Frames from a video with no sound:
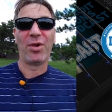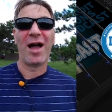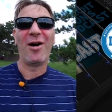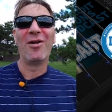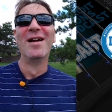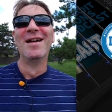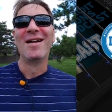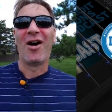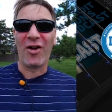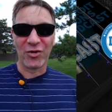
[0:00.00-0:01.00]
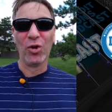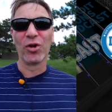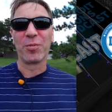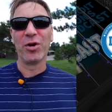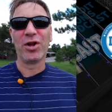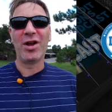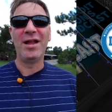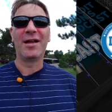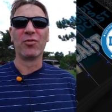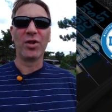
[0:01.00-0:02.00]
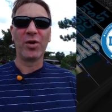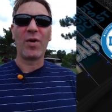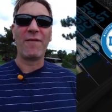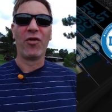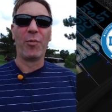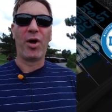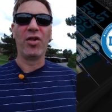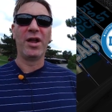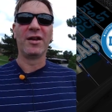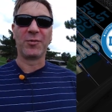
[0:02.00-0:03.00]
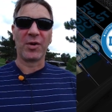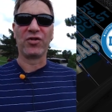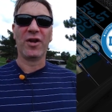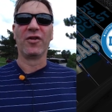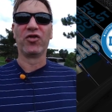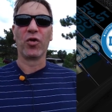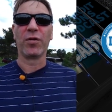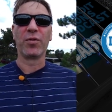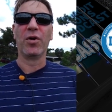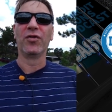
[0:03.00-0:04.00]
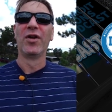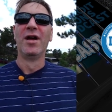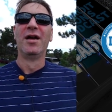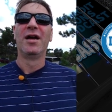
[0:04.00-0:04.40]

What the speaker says: Blau also looked pretty good. He can really rifle the ball in, especially on the short throws.